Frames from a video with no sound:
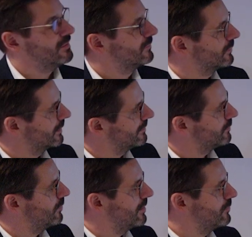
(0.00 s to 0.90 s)
So that's
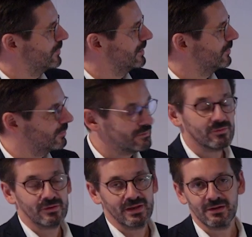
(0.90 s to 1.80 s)
why we
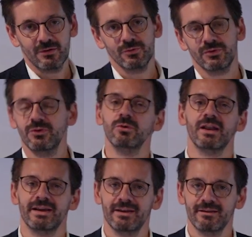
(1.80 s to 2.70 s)
also include new
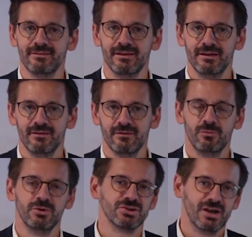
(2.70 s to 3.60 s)
lighting styles,
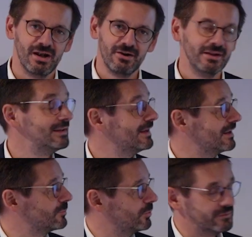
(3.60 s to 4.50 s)
which are in the
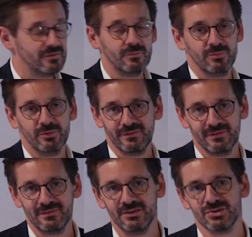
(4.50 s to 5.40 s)
end possible with
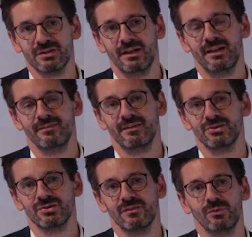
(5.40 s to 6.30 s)
this
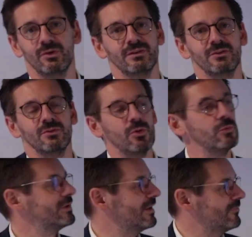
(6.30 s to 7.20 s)
digitalization, so that you
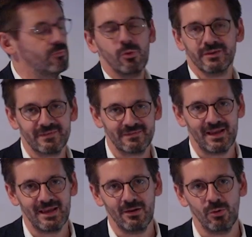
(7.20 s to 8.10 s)
don't have one
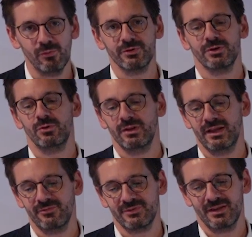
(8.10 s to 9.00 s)
style over the whole
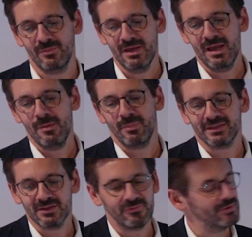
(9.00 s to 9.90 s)
lifetime,
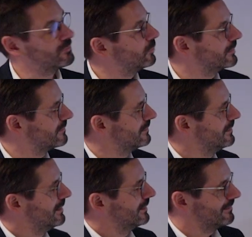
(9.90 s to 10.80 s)
but different ones.
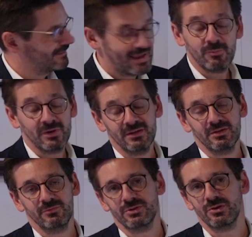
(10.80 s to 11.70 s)
This can be
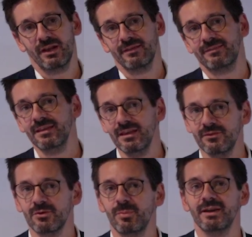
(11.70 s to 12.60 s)
individualized
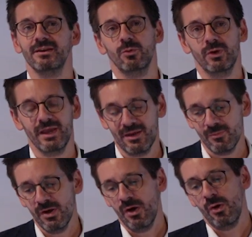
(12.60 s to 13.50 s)
either by the
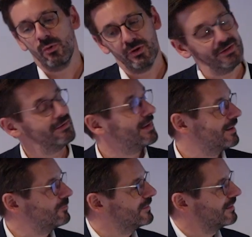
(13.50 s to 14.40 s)
OEM, or they
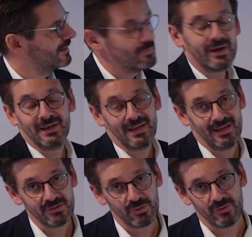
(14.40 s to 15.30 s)
can be done by the
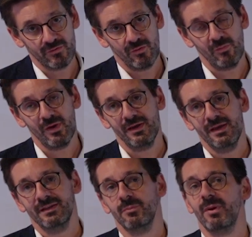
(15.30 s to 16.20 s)
end consumer,
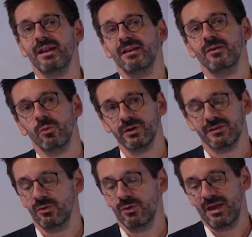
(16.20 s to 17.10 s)
depending what
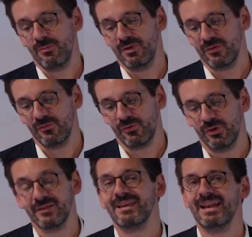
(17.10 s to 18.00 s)
the OEM is, of
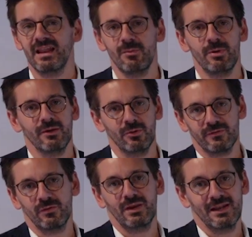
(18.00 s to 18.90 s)
course, enabling
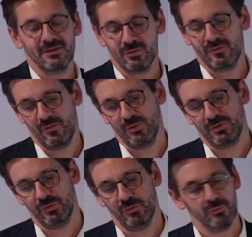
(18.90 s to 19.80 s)
also the end consumer
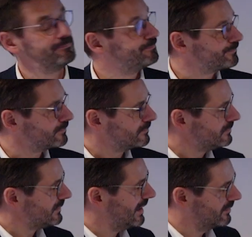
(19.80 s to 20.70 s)
to do.
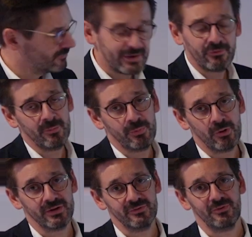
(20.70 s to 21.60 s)
And very
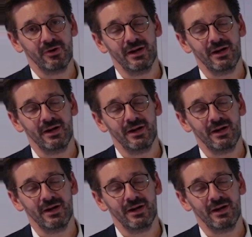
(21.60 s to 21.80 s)
important for